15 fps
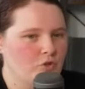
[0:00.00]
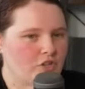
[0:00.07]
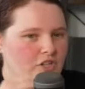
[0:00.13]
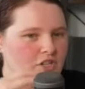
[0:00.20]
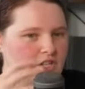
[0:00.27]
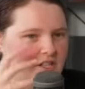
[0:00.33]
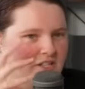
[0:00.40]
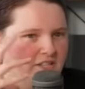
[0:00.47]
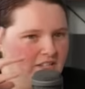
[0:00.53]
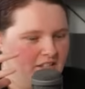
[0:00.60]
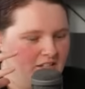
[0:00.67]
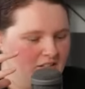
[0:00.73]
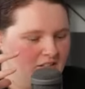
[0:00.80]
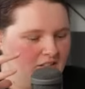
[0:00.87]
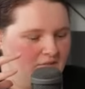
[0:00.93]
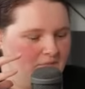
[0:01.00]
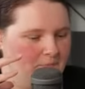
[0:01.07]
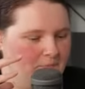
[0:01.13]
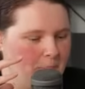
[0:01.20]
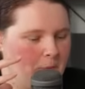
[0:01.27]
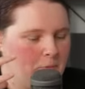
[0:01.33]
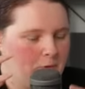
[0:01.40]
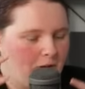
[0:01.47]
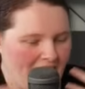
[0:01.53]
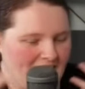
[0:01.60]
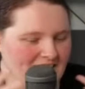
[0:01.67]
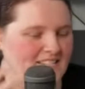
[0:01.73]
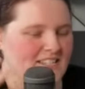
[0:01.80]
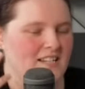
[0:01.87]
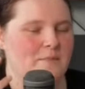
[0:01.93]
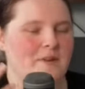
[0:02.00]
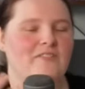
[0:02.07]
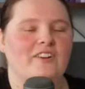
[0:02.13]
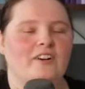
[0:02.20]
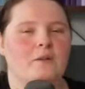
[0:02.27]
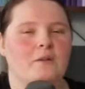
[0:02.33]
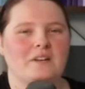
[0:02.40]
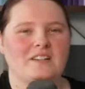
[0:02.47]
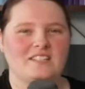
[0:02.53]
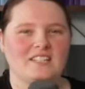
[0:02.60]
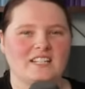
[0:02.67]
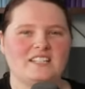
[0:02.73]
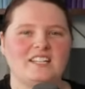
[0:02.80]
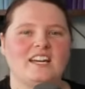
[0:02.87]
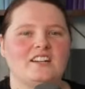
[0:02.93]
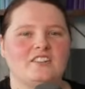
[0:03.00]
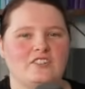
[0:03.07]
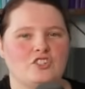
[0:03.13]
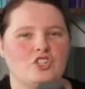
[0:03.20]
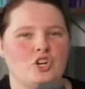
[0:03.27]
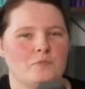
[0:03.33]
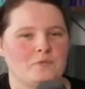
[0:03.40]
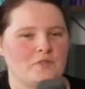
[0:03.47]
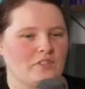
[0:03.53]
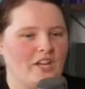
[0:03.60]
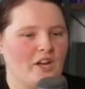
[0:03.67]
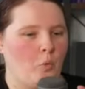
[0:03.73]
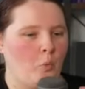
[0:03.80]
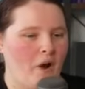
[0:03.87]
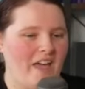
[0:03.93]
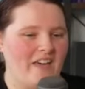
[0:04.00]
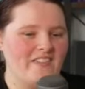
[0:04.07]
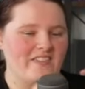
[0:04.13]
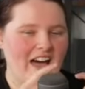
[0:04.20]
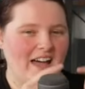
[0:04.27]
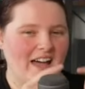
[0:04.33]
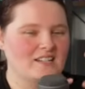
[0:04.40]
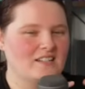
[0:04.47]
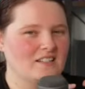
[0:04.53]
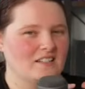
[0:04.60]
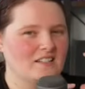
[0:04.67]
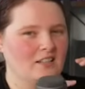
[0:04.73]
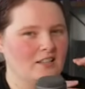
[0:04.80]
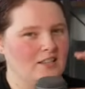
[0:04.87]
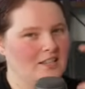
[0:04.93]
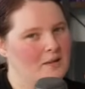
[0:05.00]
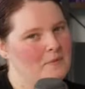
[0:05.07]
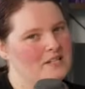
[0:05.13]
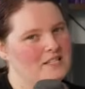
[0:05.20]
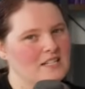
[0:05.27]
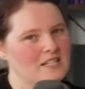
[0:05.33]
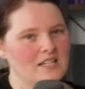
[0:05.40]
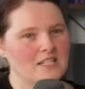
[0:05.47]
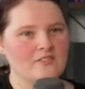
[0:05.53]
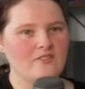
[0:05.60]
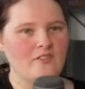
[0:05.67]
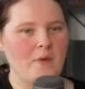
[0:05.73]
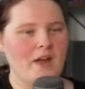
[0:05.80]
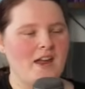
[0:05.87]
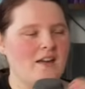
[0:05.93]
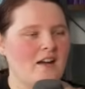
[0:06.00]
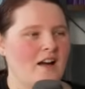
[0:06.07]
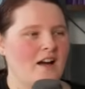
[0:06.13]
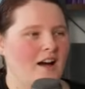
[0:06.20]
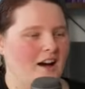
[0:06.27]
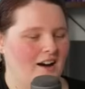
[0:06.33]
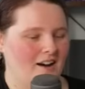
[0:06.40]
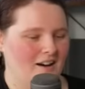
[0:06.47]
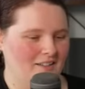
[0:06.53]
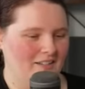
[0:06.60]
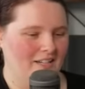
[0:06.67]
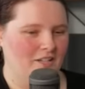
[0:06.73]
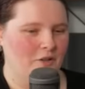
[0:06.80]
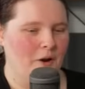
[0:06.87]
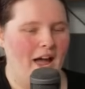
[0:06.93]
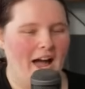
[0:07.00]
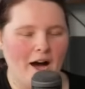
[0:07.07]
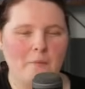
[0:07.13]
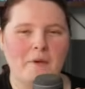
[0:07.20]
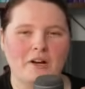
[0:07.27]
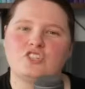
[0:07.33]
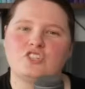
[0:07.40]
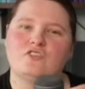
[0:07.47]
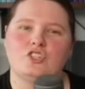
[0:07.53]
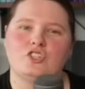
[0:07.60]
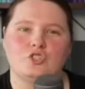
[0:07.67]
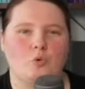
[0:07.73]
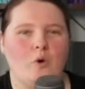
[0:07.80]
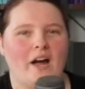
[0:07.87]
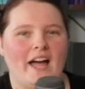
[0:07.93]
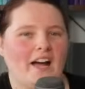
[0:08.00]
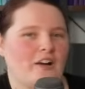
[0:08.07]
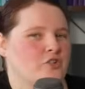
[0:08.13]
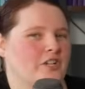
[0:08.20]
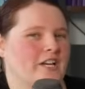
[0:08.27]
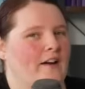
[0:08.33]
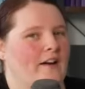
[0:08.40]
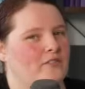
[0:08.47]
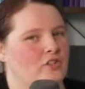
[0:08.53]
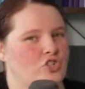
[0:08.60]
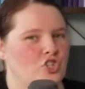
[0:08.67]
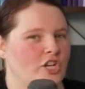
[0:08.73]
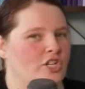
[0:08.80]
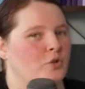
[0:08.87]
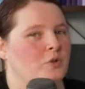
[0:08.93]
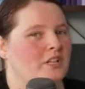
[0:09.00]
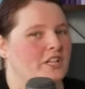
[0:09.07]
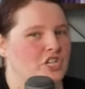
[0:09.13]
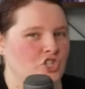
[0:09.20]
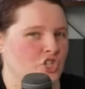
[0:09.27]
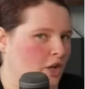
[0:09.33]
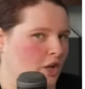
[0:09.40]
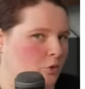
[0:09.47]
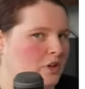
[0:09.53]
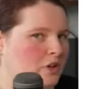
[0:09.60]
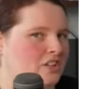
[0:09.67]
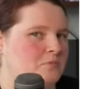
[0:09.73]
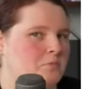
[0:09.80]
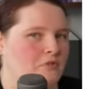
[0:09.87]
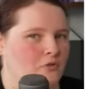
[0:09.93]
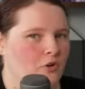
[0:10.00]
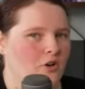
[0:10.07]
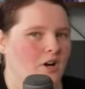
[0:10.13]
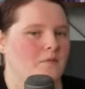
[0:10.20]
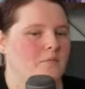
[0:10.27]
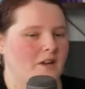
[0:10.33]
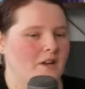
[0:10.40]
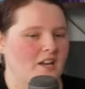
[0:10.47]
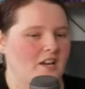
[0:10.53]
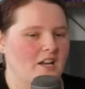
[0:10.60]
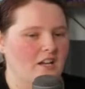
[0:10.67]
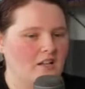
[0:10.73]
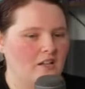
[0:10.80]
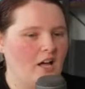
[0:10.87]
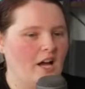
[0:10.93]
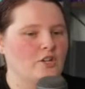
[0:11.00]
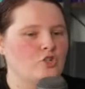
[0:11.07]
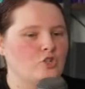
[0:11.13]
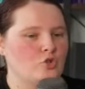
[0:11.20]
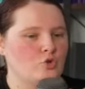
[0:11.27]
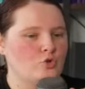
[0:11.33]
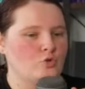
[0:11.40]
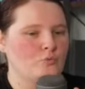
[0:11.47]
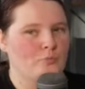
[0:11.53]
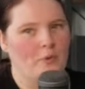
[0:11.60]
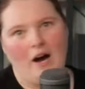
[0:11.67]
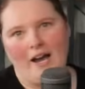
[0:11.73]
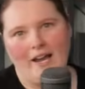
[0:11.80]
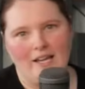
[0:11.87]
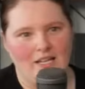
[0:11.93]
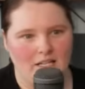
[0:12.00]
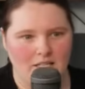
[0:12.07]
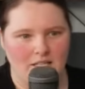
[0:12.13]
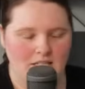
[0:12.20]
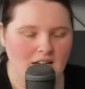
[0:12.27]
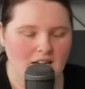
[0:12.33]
the price is gonna be a very big dictator in terms of, like, where that limit is for me. Like, how much of it do I actually have to genuinely gel with before I'd be inclined to buy it?